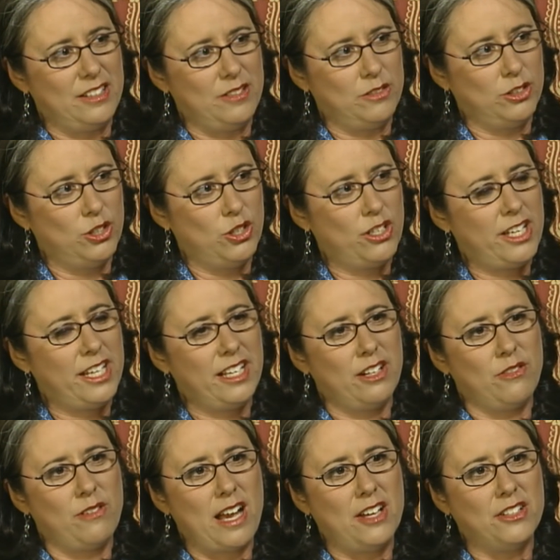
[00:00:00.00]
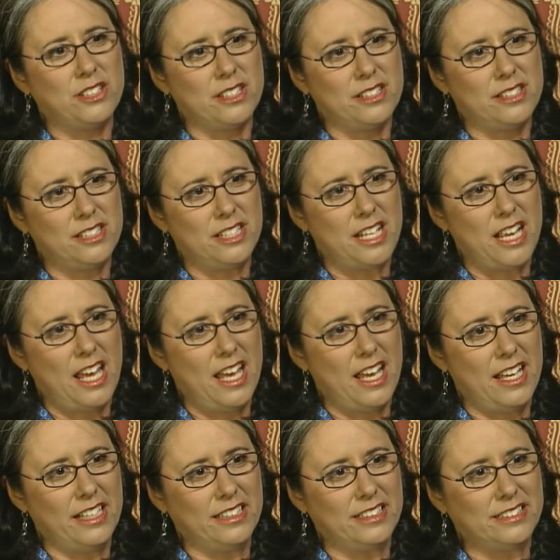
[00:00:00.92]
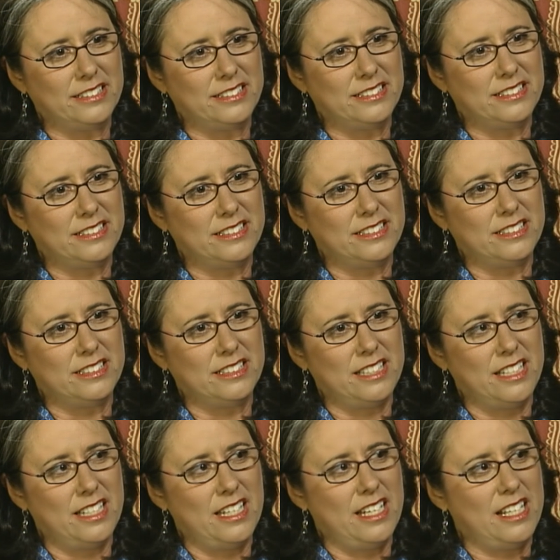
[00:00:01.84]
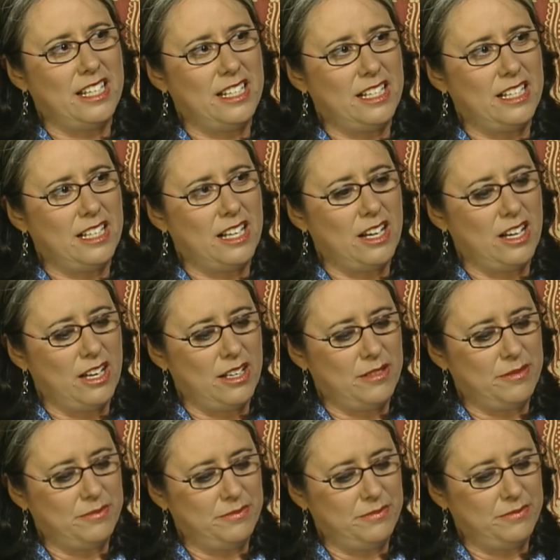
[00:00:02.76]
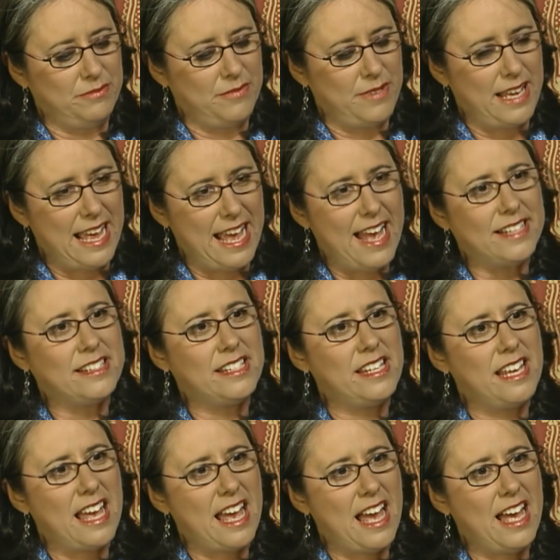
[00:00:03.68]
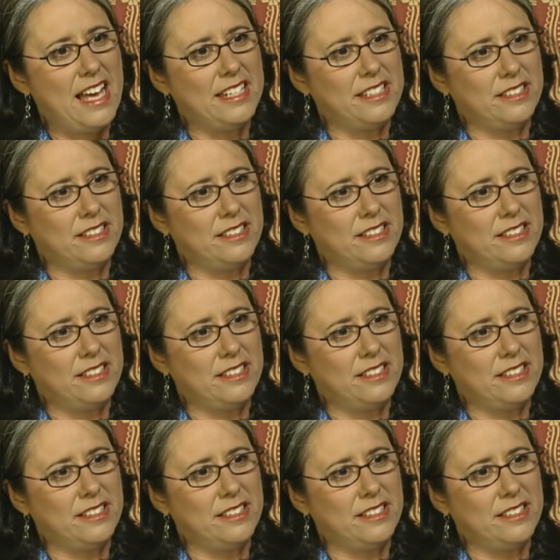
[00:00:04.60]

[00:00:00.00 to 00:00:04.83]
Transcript: Looking around us today, uh, has he had?